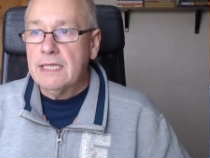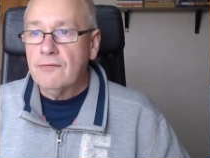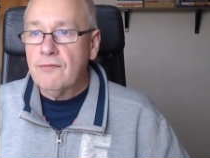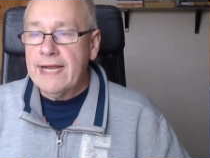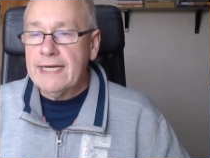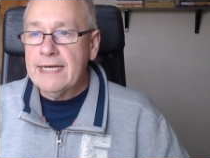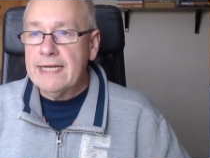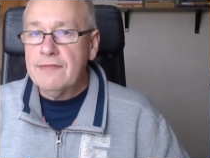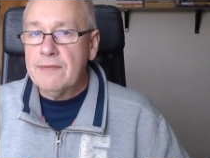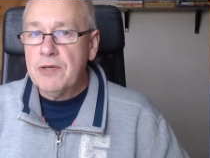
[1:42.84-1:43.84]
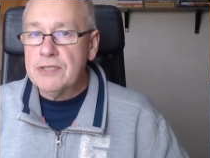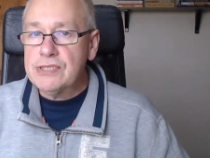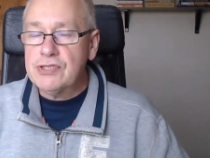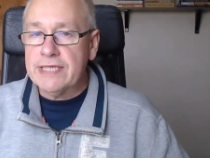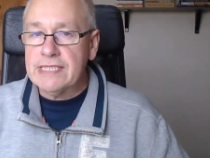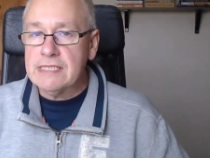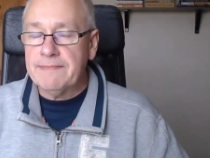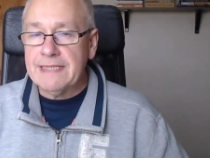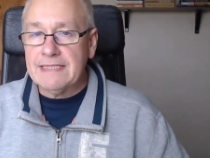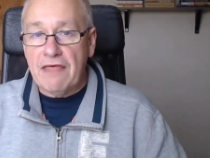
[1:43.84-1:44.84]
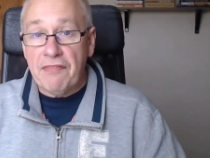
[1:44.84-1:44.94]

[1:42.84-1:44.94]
reining in the purse strings a bit,